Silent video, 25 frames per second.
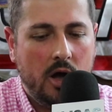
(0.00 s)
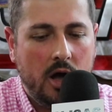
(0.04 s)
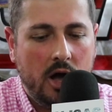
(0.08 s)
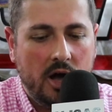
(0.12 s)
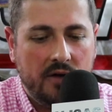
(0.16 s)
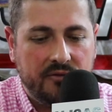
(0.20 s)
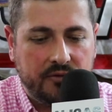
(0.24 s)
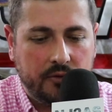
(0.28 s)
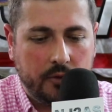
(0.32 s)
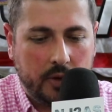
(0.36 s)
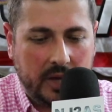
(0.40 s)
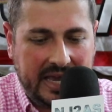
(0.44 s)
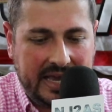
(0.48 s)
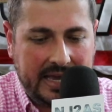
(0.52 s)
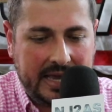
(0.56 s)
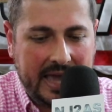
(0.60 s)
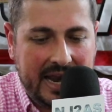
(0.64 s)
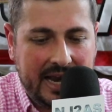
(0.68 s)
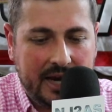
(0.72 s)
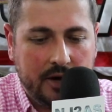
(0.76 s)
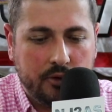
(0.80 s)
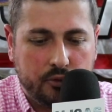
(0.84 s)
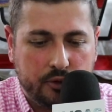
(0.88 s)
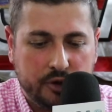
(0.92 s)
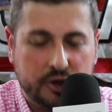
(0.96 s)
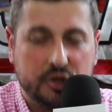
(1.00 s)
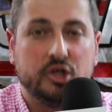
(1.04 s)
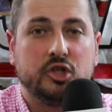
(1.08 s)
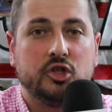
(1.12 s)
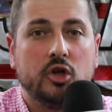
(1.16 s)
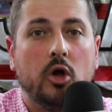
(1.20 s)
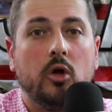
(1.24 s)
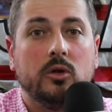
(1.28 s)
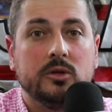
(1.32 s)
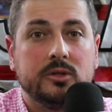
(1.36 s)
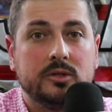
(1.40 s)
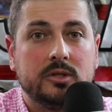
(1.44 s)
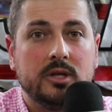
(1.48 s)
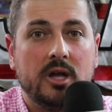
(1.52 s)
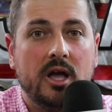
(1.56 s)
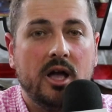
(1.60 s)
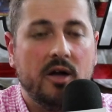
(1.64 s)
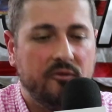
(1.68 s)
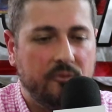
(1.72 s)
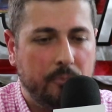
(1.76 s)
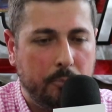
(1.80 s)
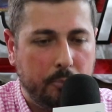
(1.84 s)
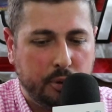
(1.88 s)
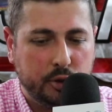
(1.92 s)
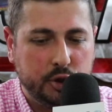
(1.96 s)
of getting results,
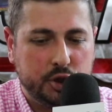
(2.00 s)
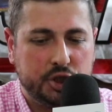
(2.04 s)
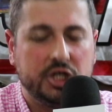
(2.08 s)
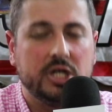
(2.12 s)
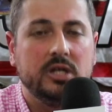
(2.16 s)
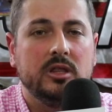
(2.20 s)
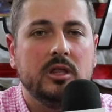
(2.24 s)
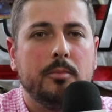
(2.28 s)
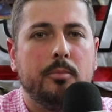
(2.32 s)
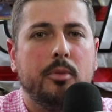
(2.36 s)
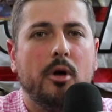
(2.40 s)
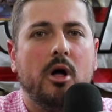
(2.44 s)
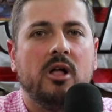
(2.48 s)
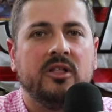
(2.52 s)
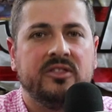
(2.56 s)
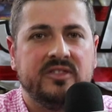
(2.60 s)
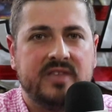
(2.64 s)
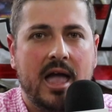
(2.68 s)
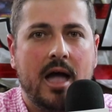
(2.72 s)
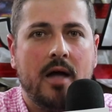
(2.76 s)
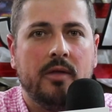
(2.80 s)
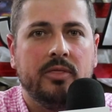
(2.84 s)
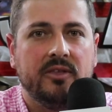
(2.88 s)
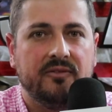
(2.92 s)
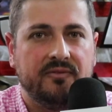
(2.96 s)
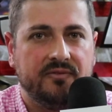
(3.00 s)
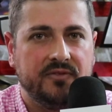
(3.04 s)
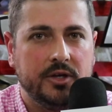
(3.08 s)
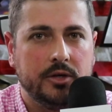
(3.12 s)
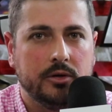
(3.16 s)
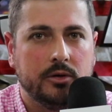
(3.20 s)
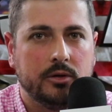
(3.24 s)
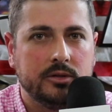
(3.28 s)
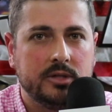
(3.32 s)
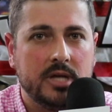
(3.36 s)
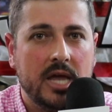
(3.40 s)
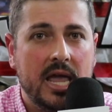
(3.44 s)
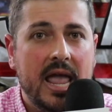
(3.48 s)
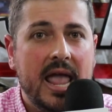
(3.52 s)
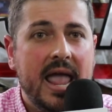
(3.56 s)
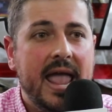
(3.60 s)
of pushing the ball down the field